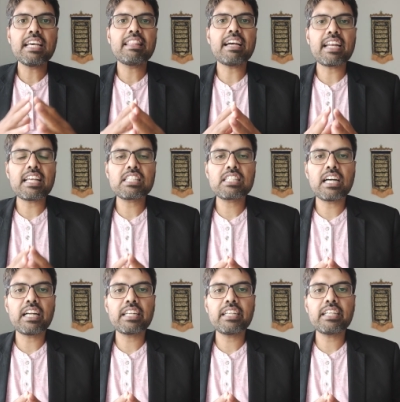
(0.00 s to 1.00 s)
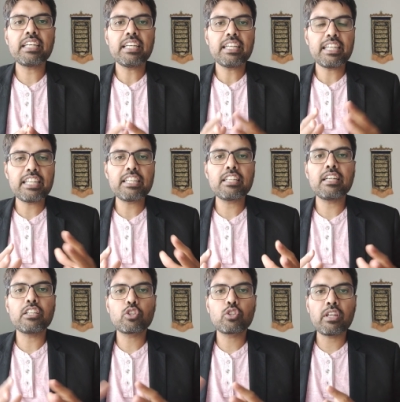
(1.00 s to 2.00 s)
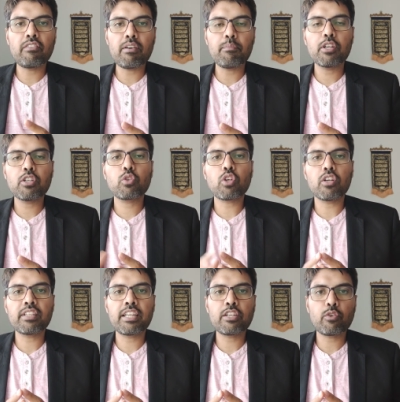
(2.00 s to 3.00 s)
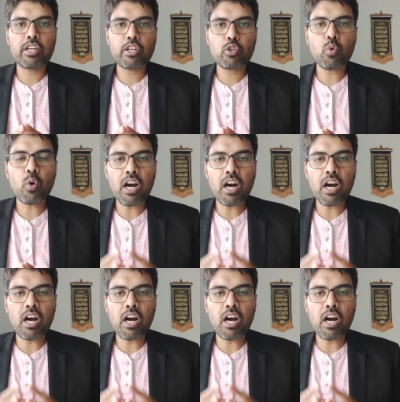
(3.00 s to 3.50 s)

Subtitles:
that has started in November 2022